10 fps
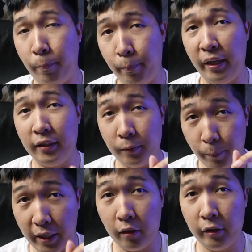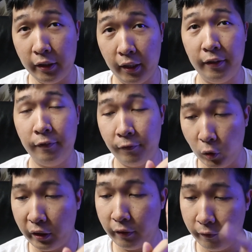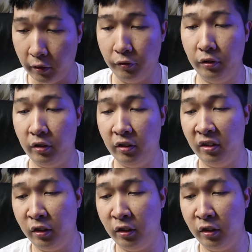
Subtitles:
best battery life folding phones,